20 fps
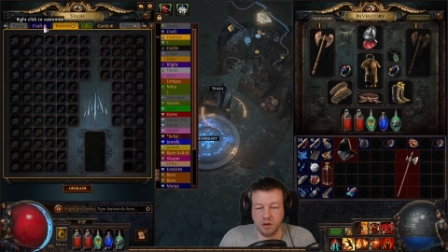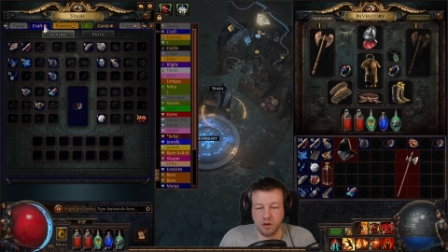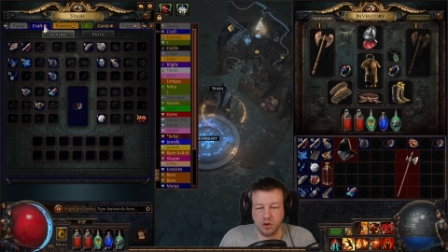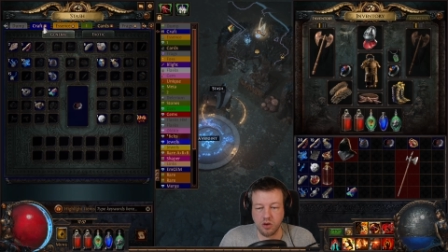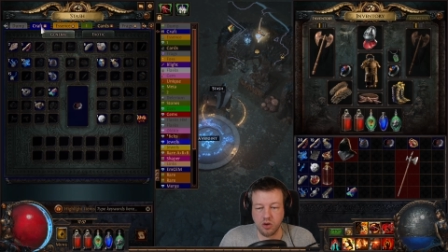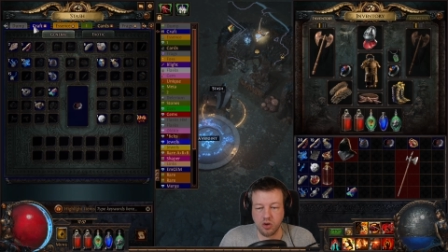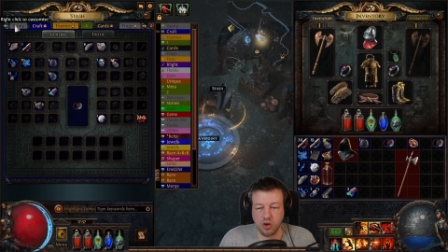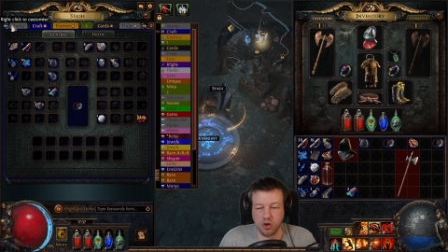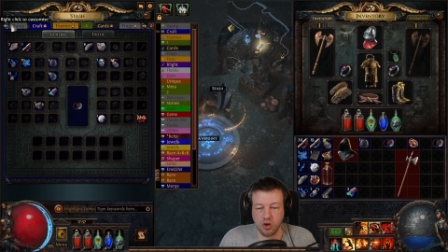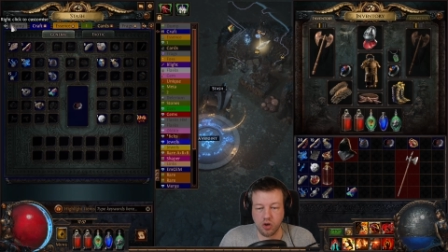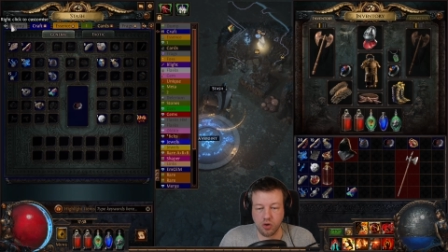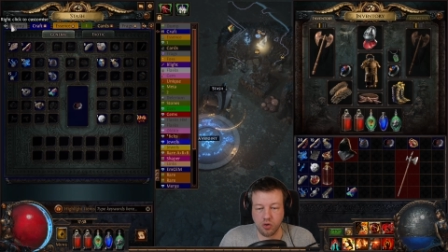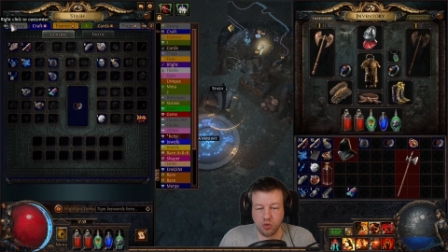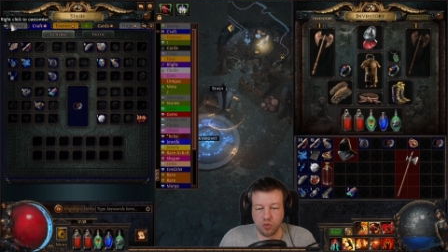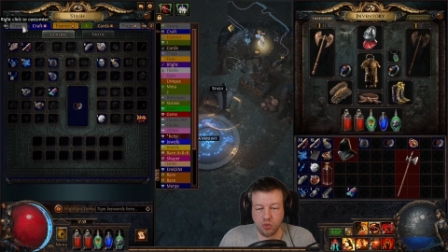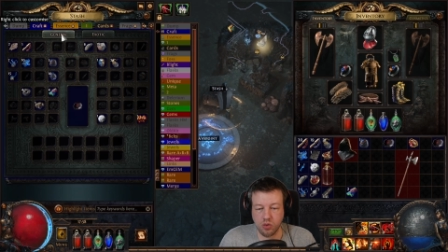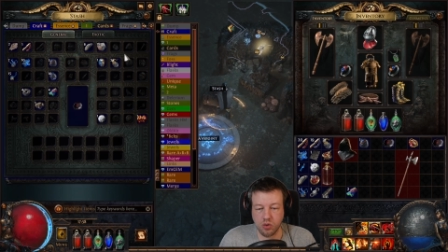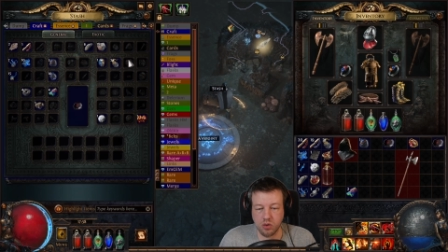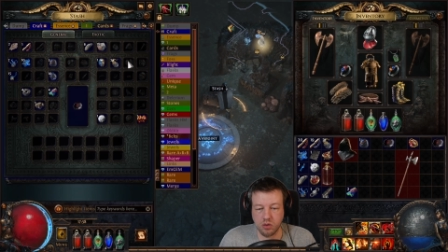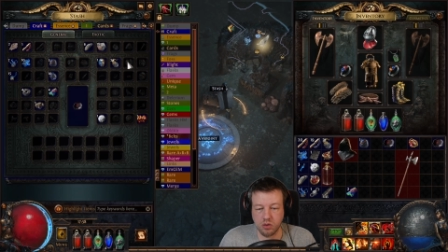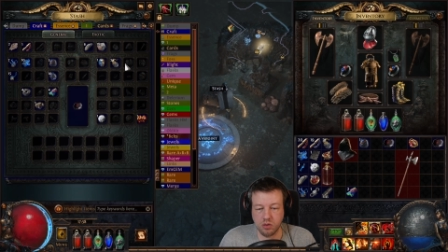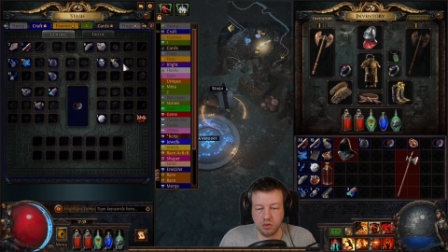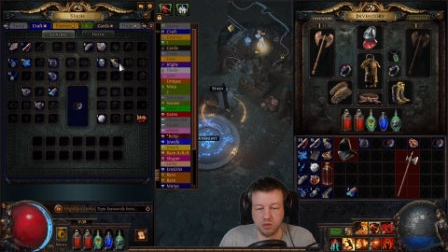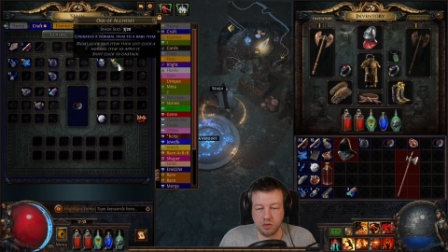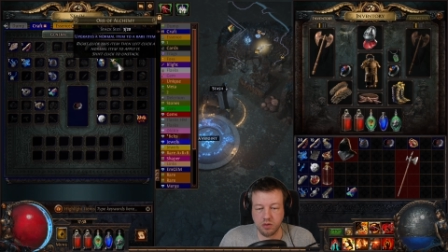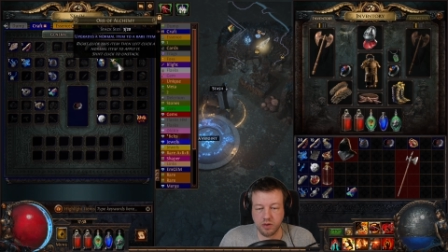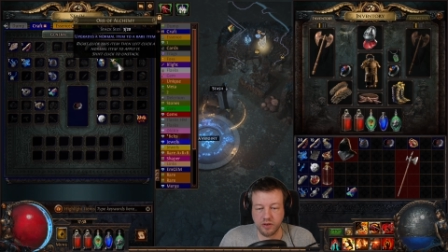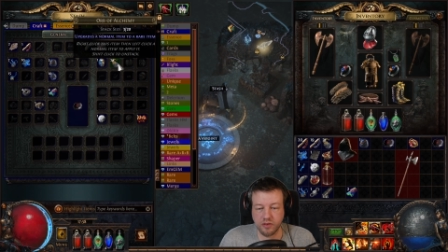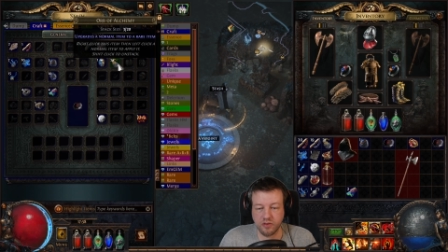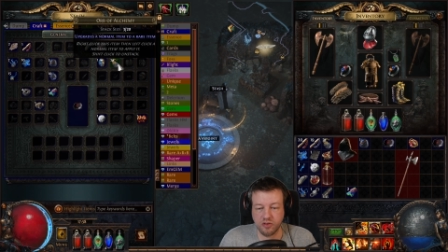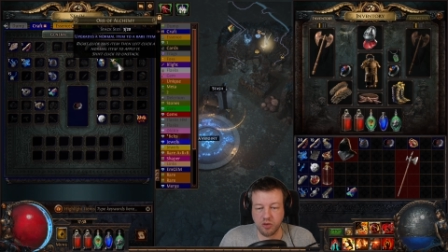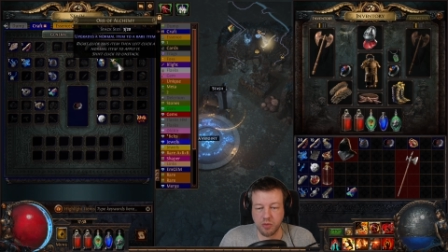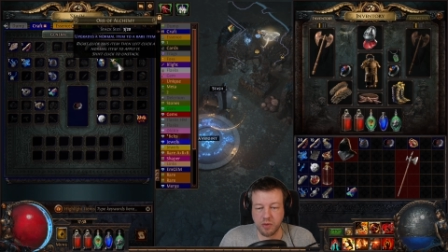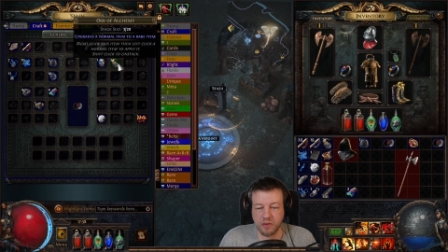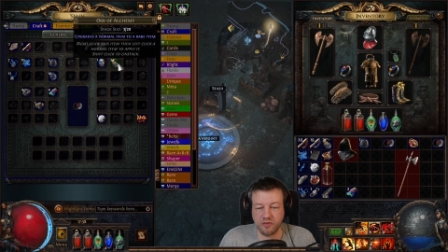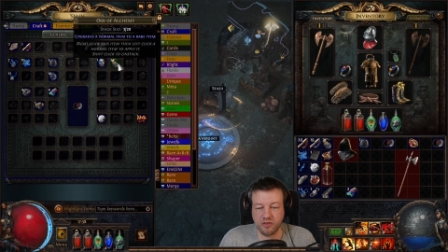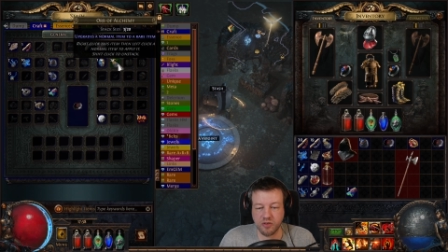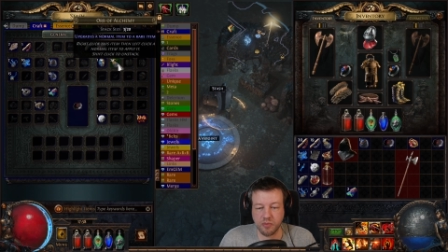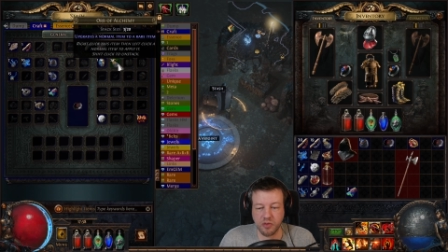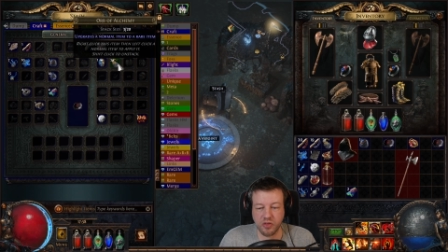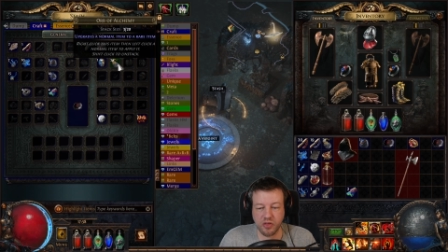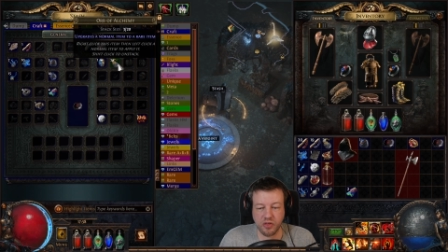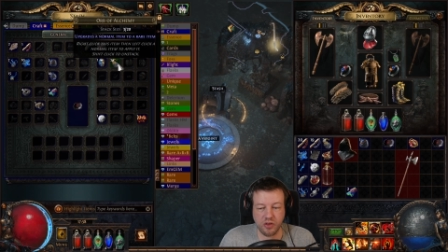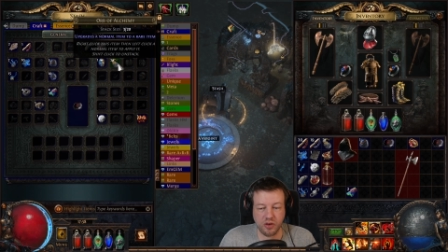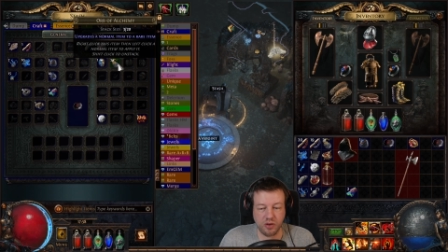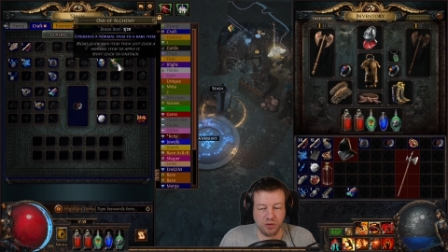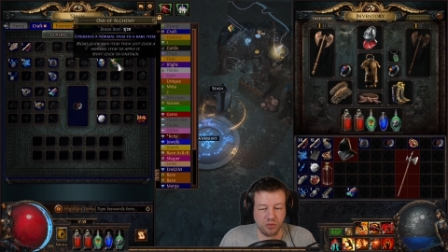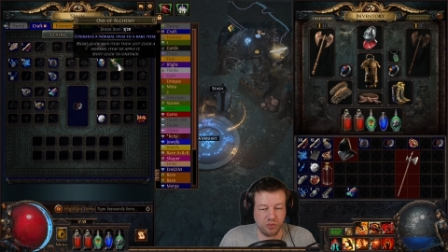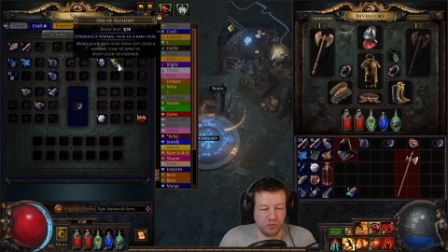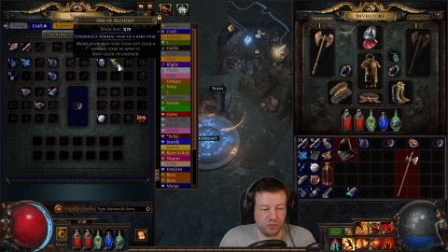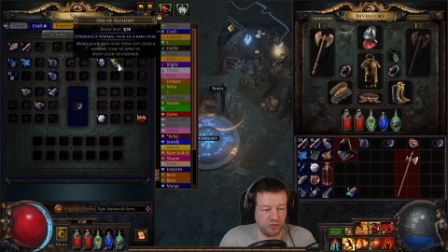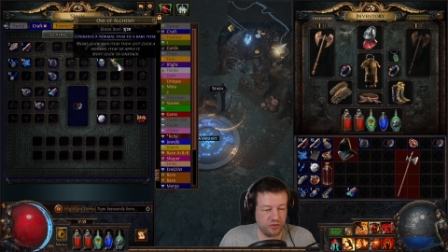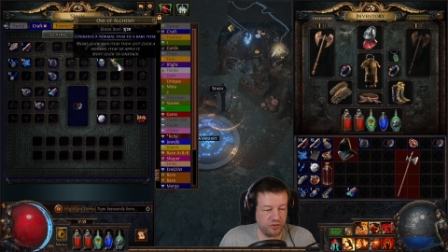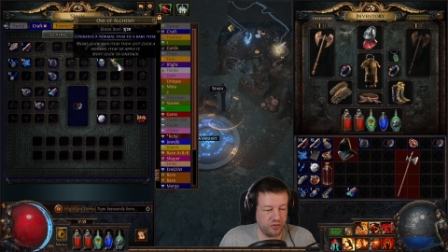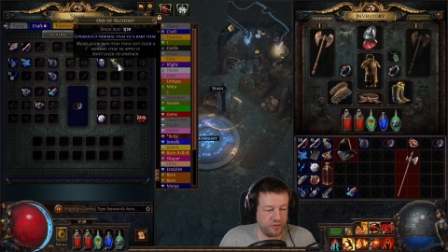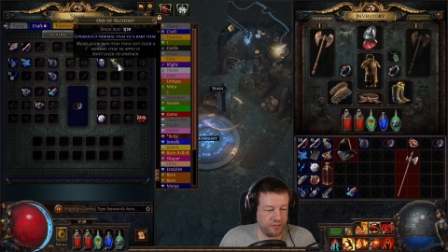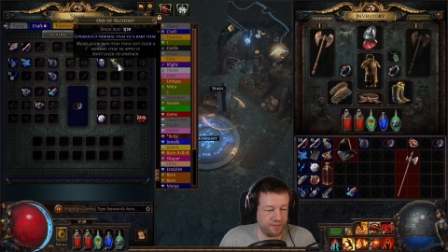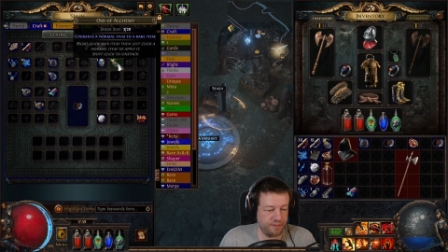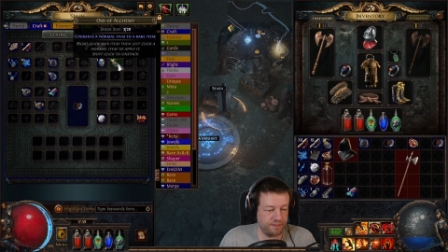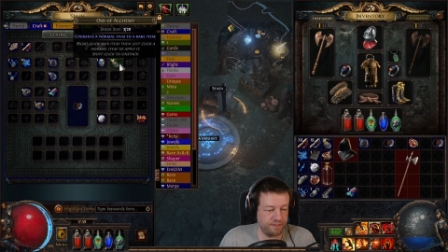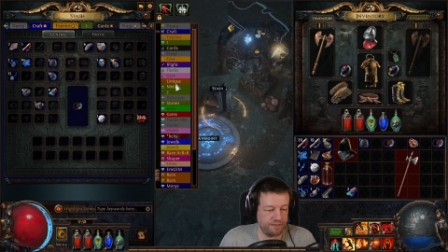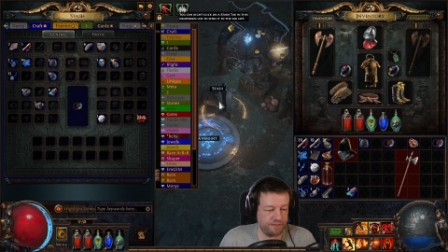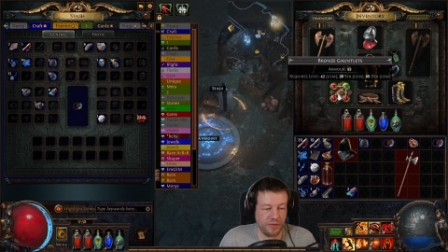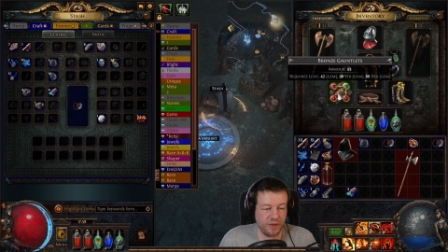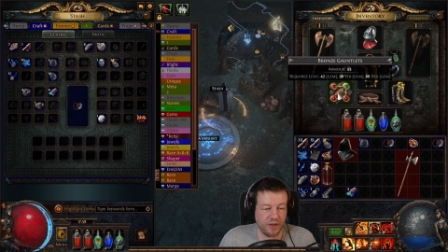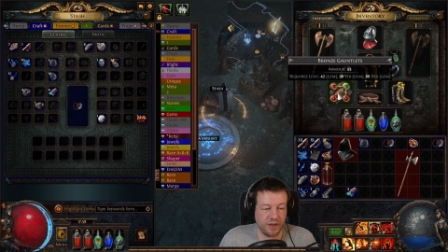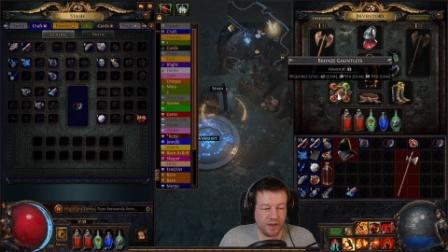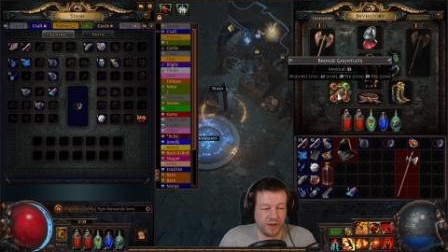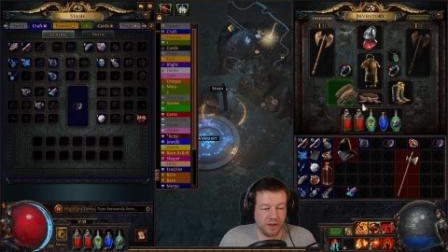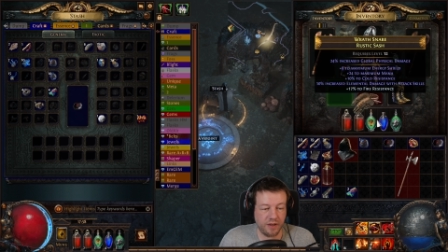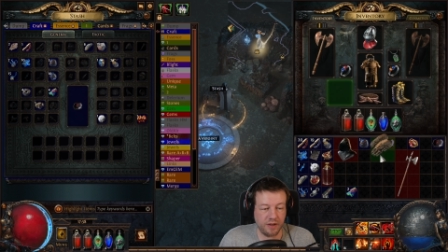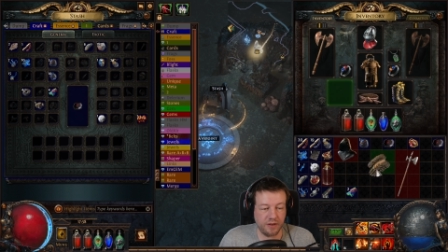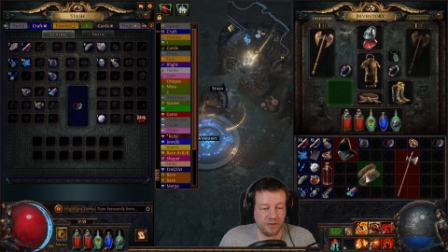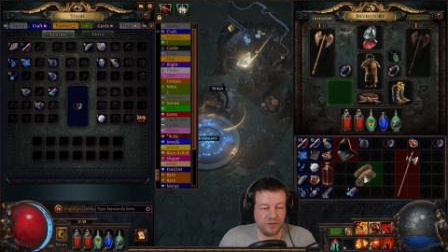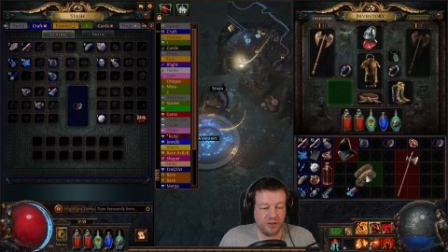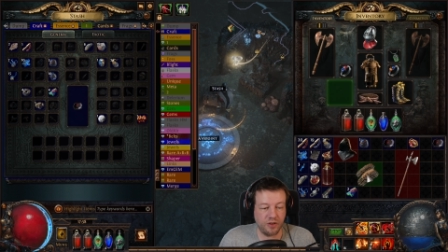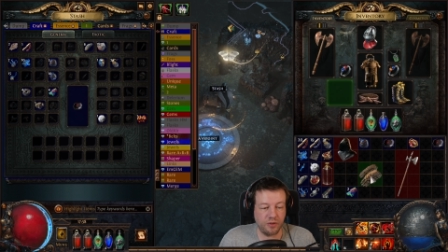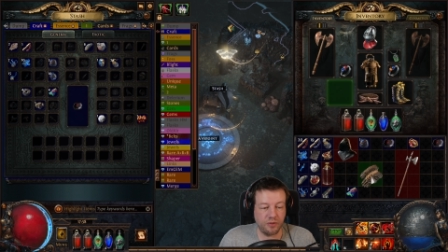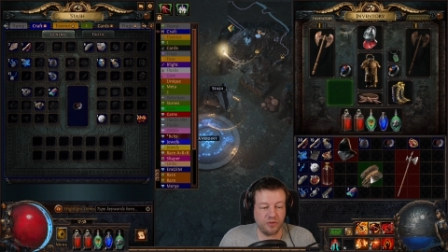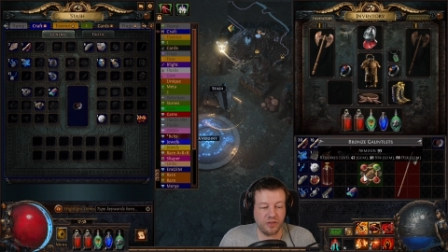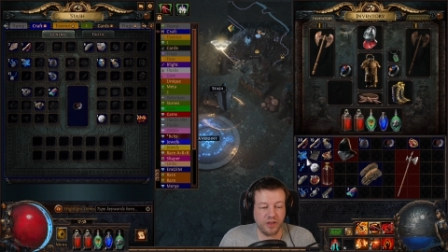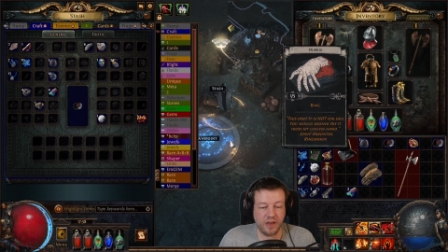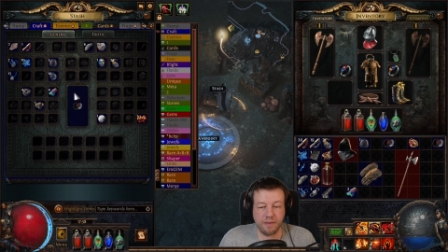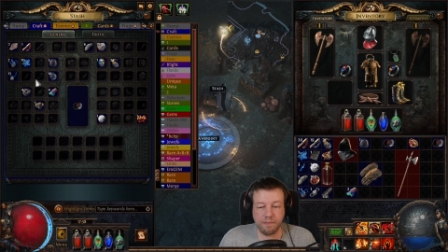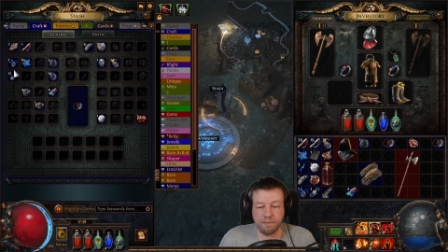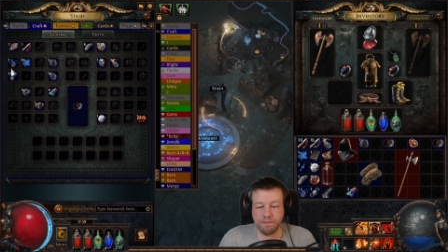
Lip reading: No. Do I have some of those? Yeah, let's use that.